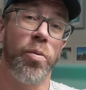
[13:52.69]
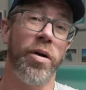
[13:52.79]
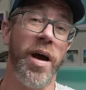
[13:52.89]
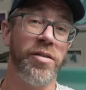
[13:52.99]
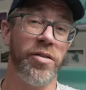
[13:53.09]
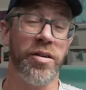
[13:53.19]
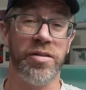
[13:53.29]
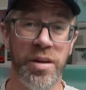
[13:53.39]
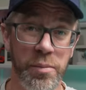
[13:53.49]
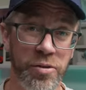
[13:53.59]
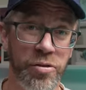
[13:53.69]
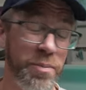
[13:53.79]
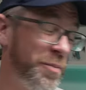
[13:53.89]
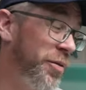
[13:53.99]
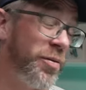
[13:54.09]
Whereas on a similar
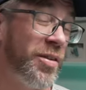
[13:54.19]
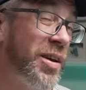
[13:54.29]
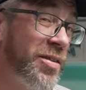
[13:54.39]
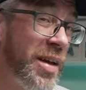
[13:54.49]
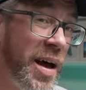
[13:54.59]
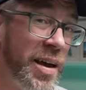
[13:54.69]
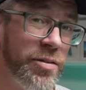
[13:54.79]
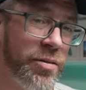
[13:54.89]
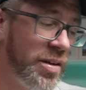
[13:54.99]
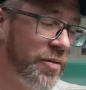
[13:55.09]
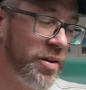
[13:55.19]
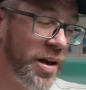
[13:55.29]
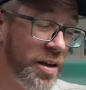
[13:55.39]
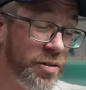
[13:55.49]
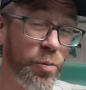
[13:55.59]
trip for 6 days, 7
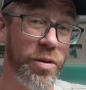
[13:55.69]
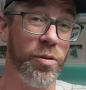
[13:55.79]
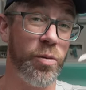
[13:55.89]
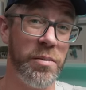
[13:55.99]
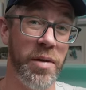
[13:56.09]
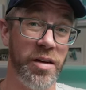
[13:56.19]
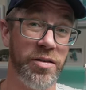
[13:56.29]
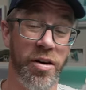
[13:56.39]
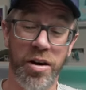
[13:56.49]
days with the Windmaster,